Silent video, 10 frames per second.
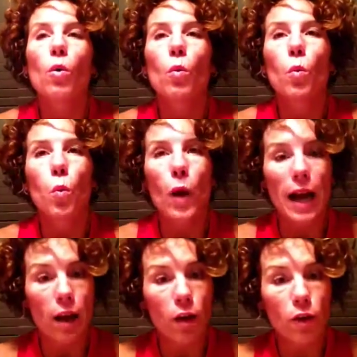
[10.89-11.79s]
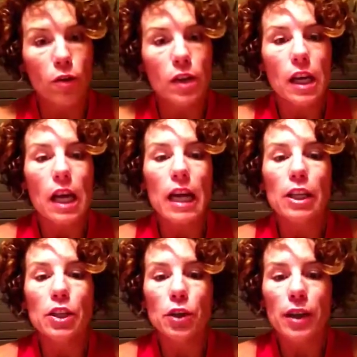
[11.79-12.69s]
well,
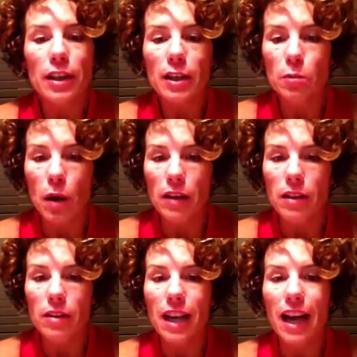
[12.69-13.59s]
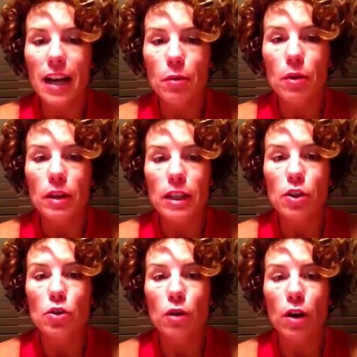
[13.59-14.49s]
during this process, I really
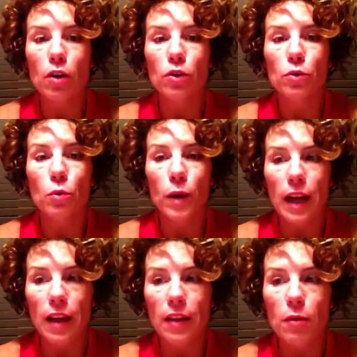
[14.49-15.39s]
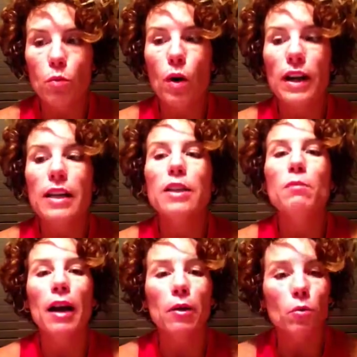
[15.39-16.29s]
struggled with what is
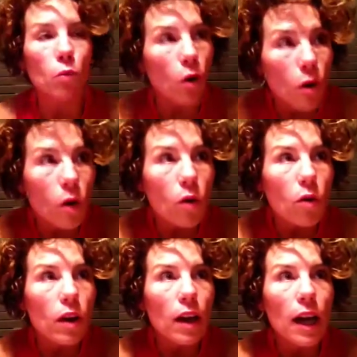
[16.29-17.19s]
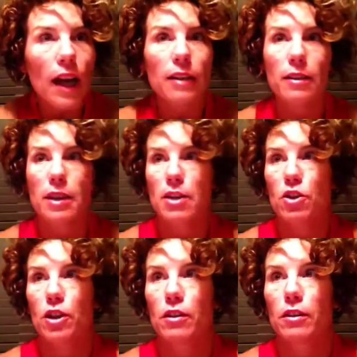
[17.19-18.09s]
my role as a
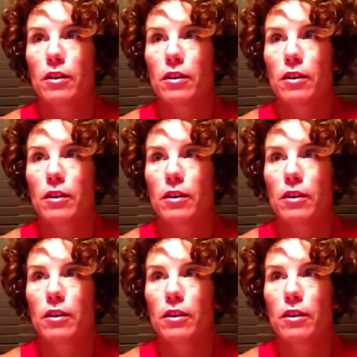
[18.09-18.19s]
teacher?